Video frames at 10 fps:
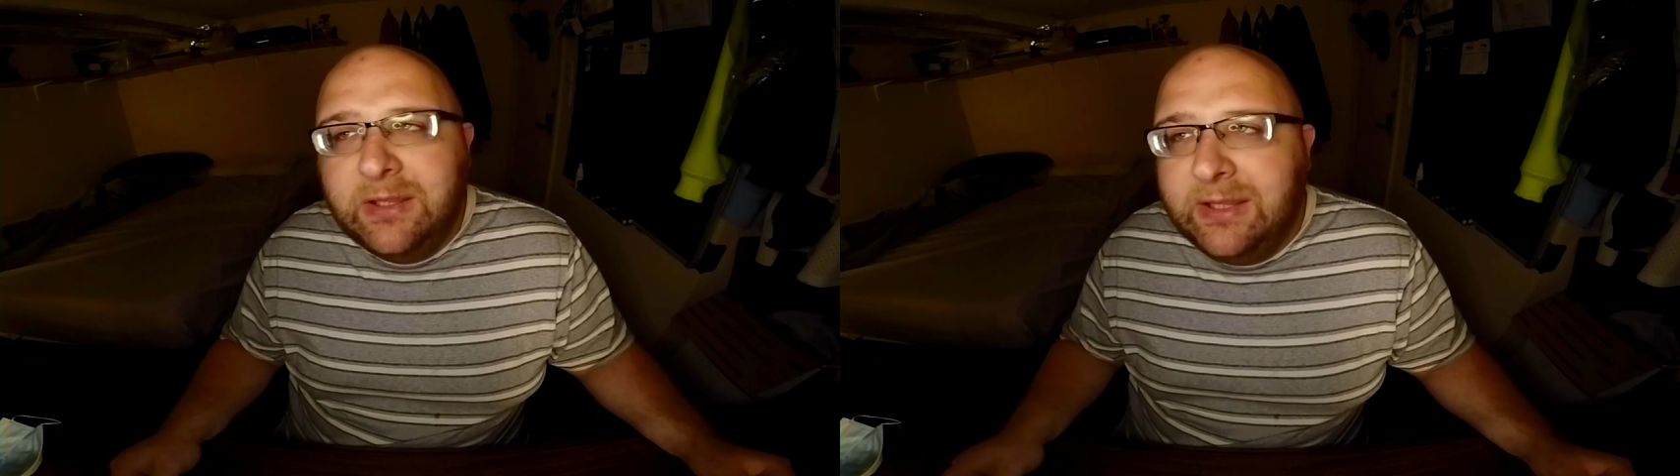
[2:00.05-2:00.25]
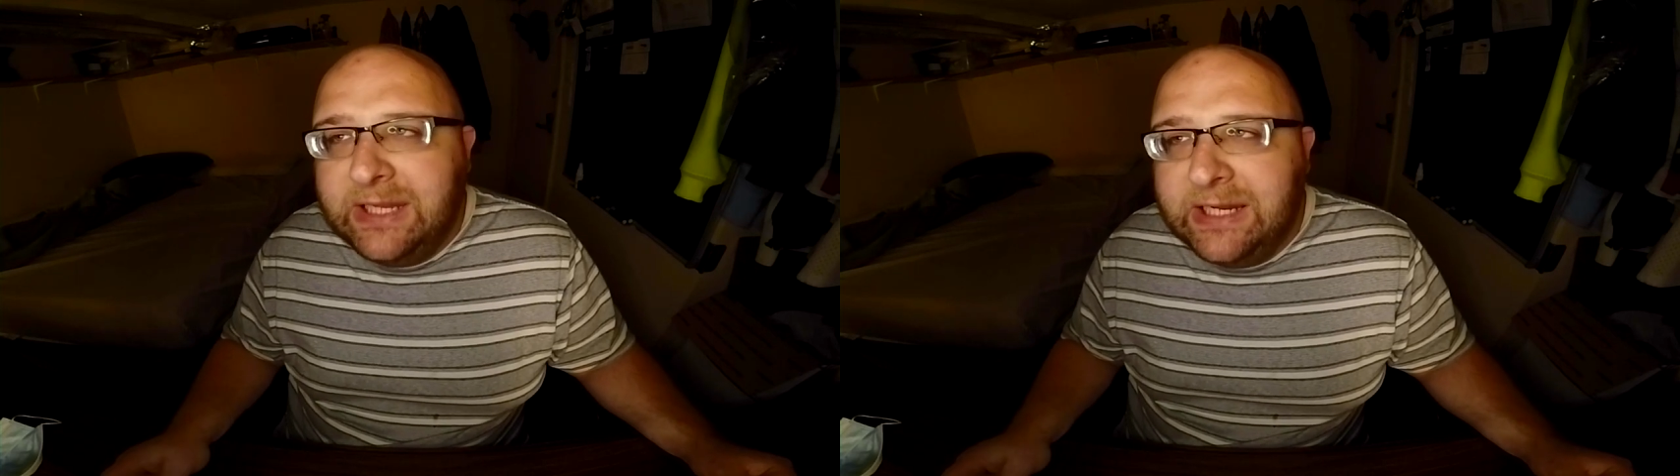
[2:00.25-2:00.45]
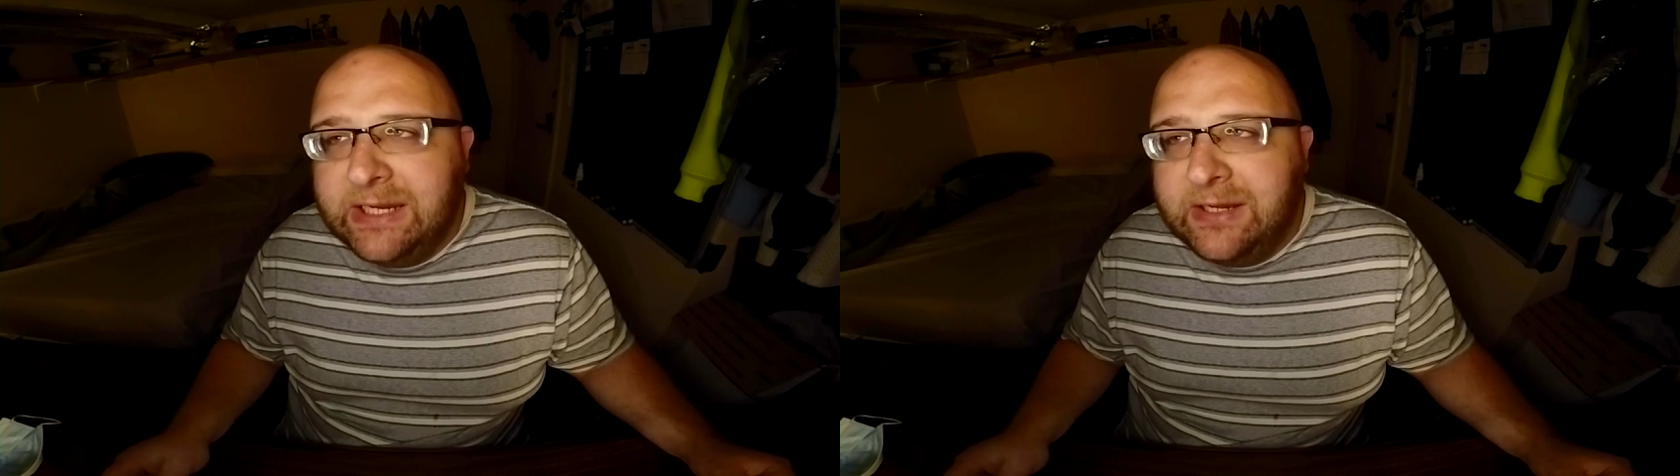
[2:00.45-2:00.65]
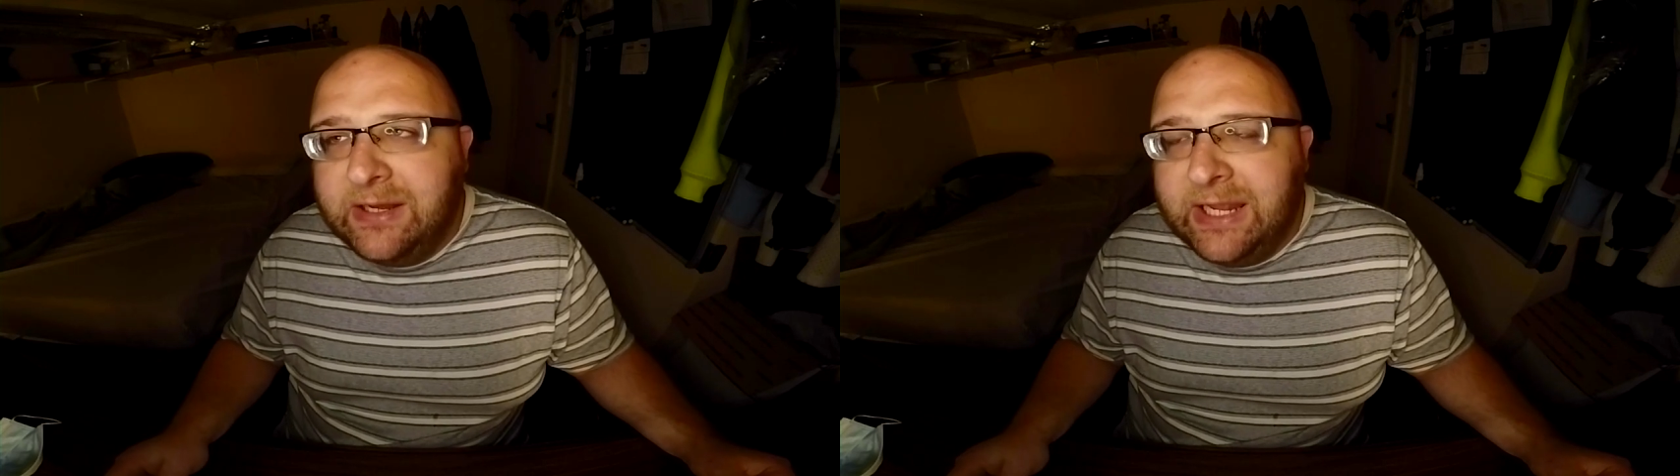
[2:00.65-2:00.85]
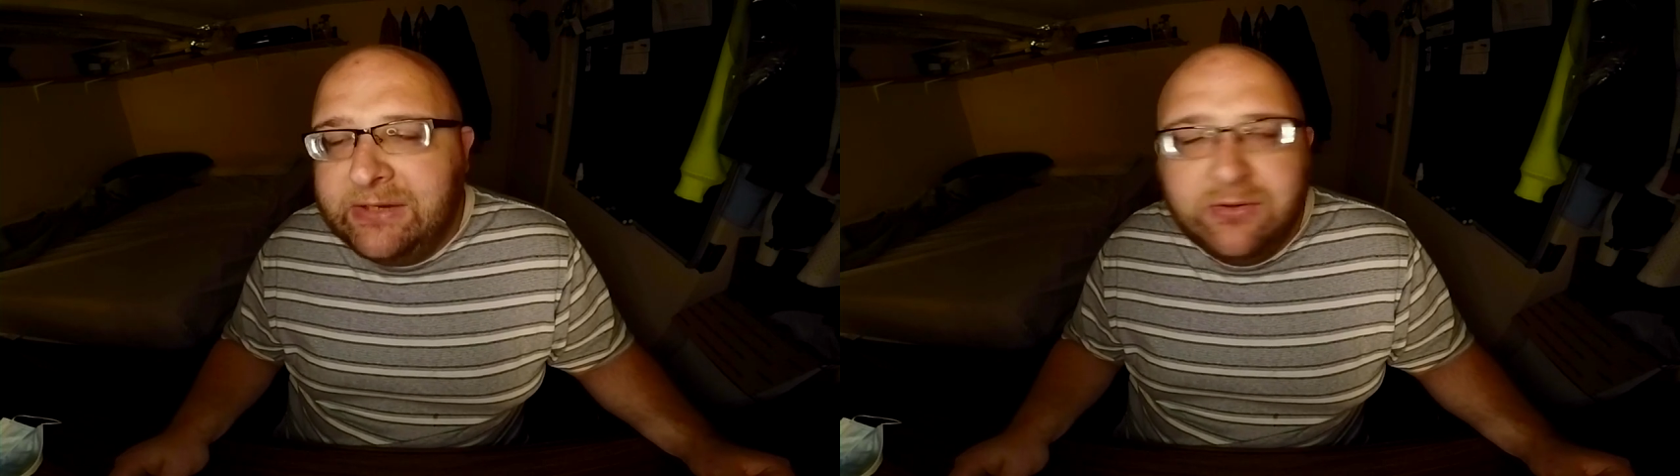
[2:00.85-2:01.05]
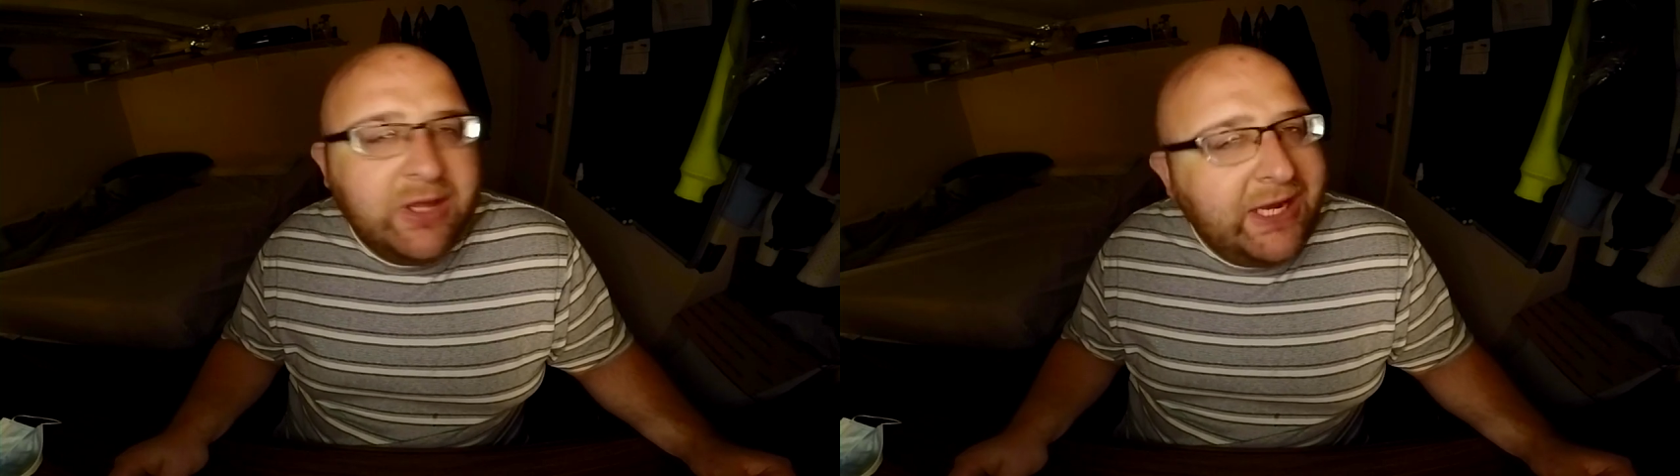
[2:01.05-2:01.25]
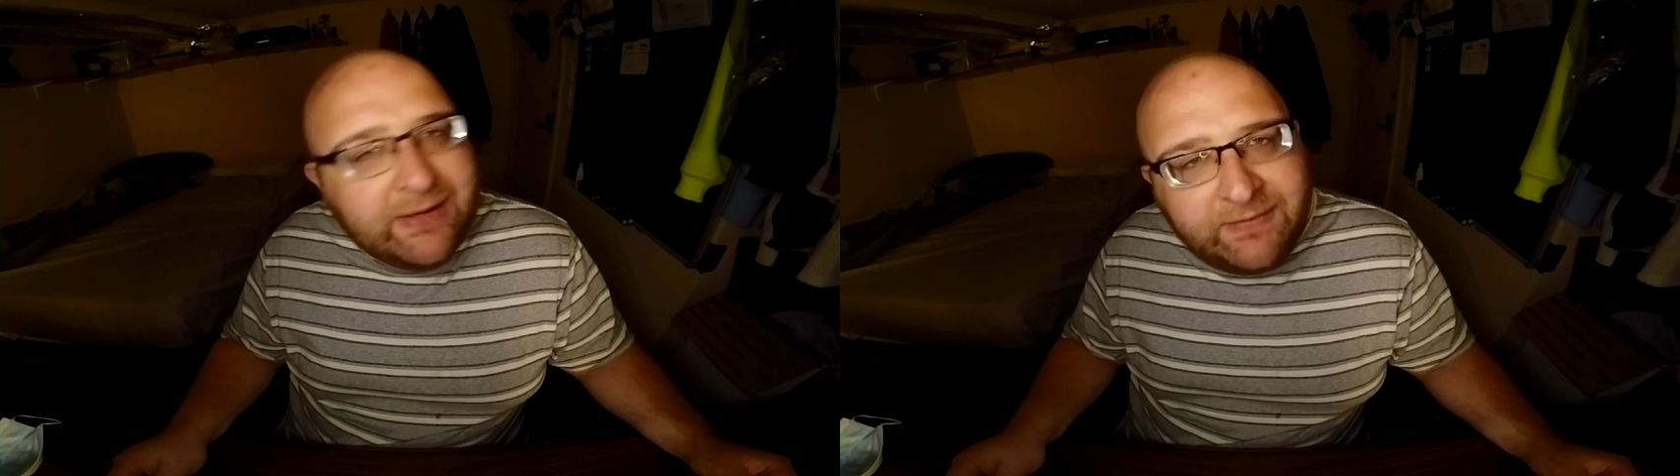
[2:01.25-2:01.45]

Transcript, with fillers: And I do not have the